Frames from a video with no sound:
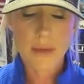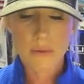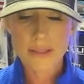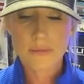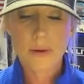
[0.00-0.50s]

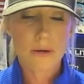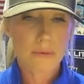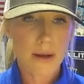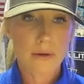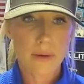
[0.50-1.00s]
was
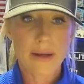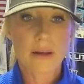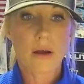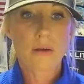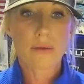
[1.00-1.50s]
running
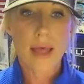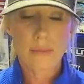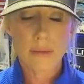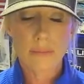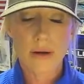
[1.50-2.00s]
all
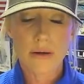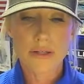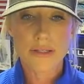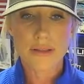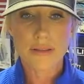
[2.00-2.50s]

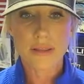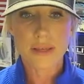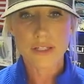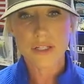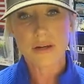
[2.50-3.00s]
hummingbirds
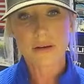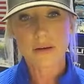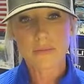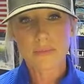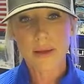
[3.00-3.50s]
this
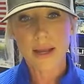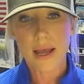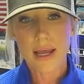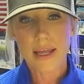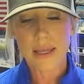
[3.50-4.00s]
year, but
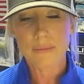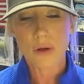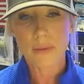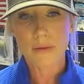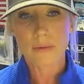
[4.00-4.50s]
I am
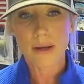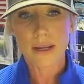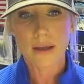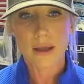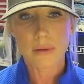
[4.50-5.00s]
going to be
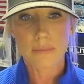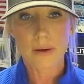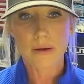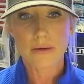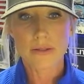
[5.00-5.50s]
running
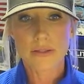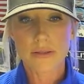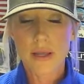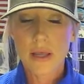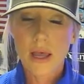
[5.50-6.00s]
hummingbirds.
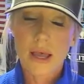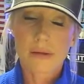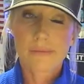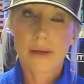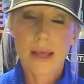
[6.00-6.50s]

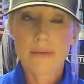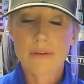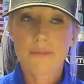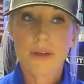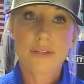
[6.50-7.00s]
Well, I have a
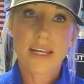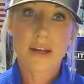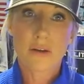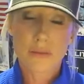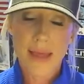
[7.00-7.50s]
15
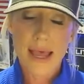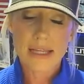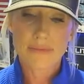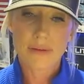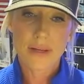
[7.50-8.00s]
on the
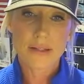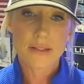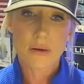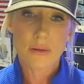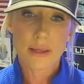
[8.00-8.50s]
backs, 15
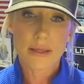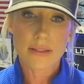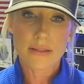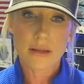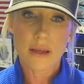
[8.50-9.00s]

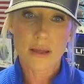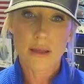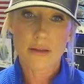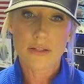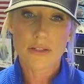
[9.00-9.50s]
Solix,
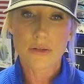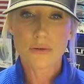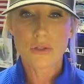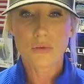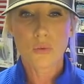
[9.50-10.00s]

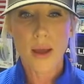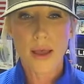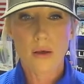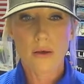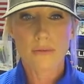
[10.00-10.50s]

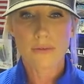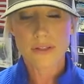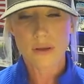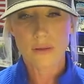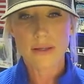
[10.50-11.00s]
212
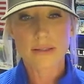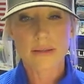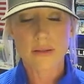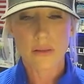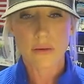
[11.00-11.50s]

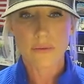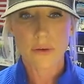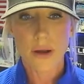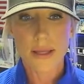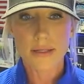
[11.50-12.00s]
Solixes on the
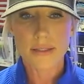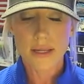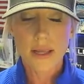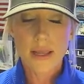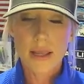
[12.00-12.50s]
front,
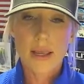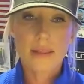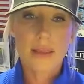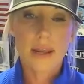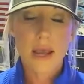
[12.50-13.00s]

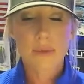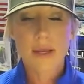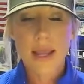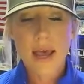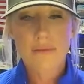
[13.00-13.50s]
and then I'm going
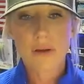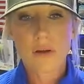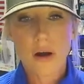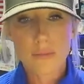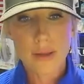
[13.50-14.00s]
to have a
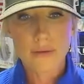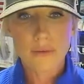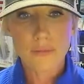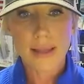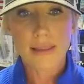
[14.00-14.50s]
Garmin
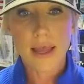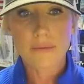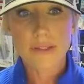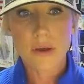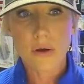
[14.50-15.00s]
for my live
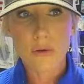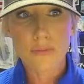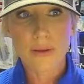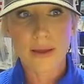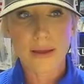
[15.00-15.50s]
scope.
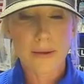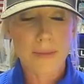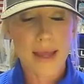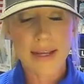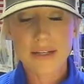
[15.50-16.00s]

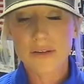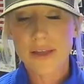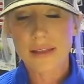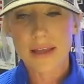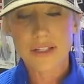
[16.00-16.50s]
I didn't do
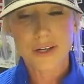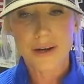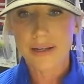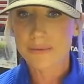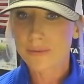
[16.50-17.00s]
that last year. I
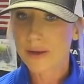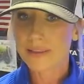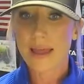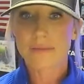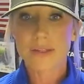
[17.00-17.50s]
didn't run
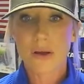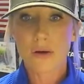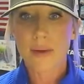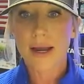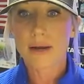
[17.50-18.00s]
live
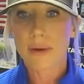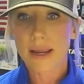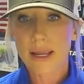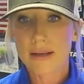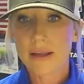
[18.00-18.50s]
scope. I
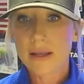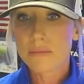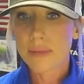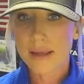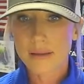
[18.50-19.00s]
ran
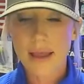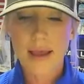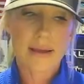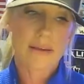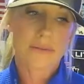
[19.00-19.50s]
Mega
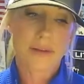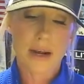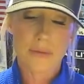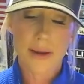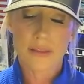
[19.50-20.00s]
Live and
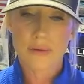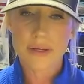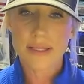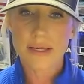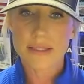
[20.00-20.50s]
I ran
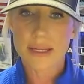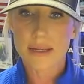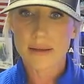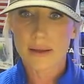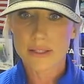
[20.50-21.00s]

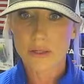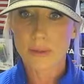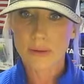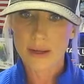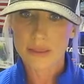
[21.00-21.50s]
360. I'll still
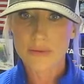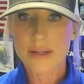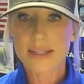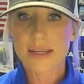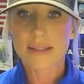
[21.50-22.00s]
be running
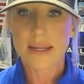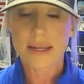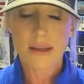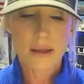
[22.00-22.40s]
360,